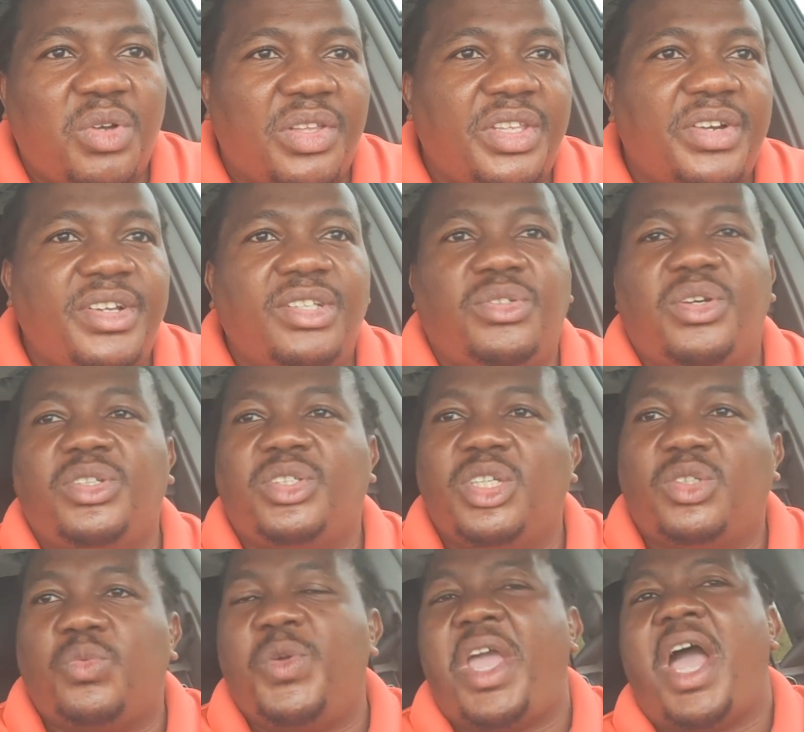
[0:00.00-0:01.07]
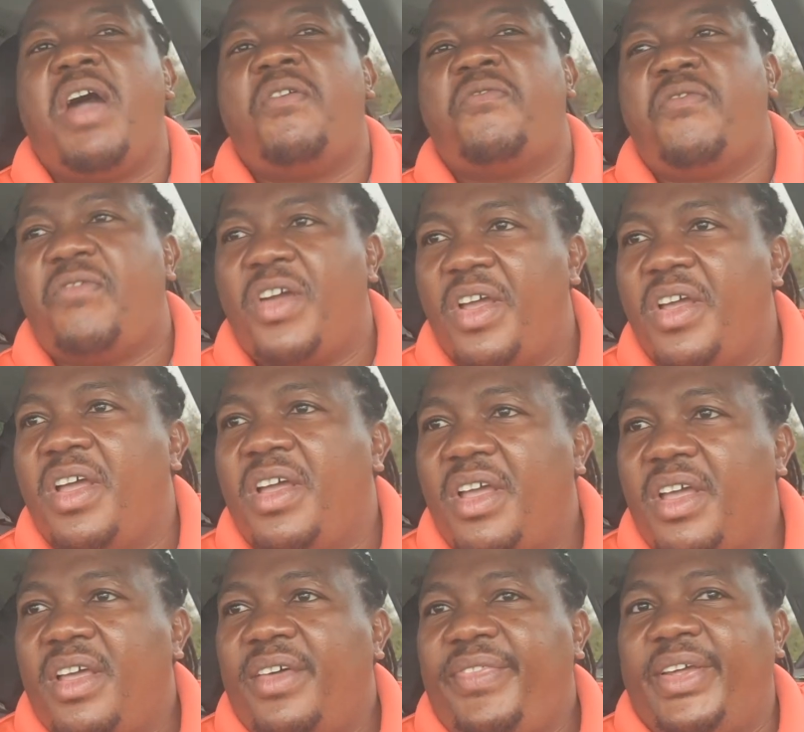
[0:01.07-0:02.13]
to other resources, we have
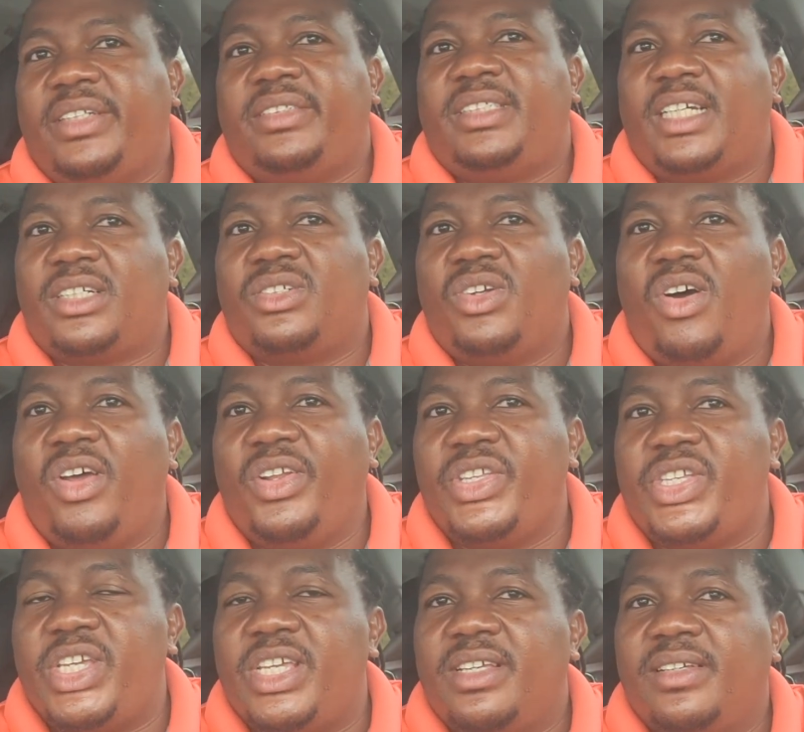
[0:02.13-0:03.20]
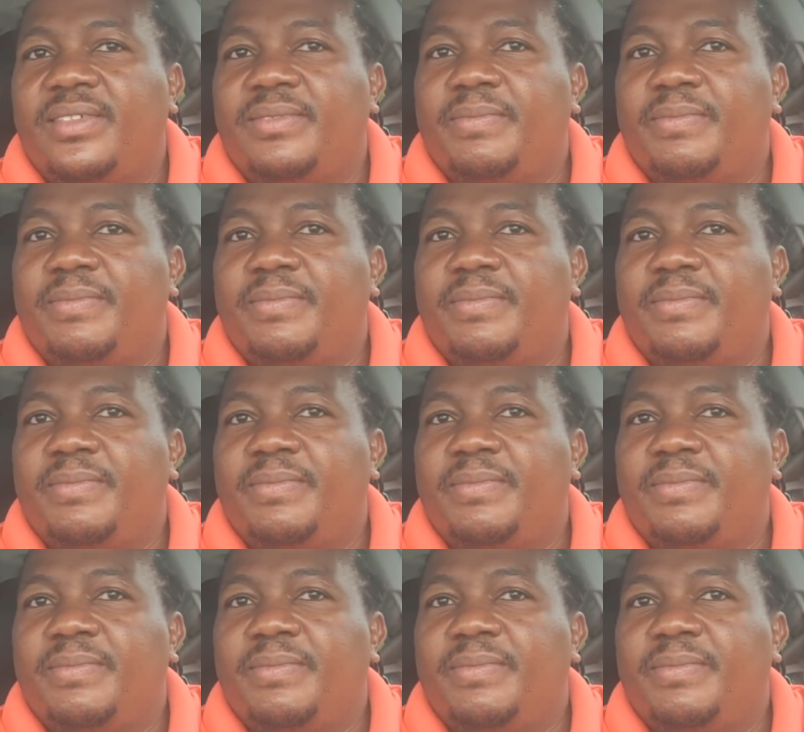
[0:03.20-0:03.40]
the technology.